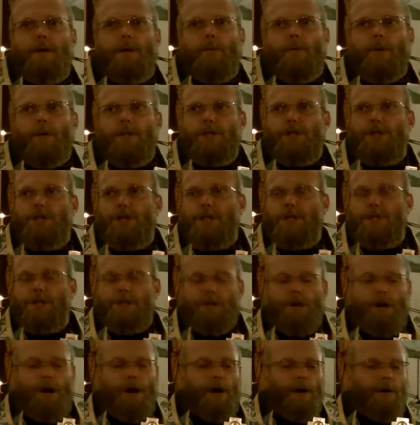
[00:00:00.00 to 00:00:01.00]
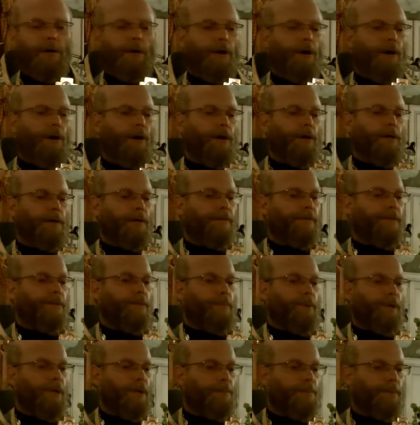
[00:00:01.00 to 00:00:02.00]
when she saw all of the
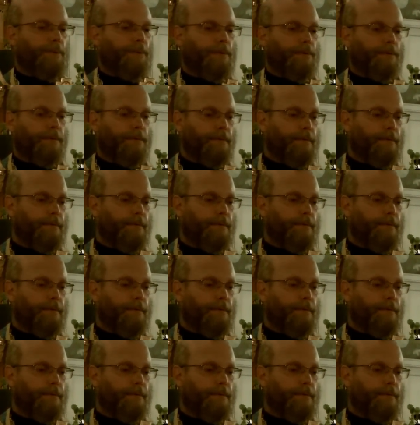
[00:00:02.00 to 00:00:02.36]
people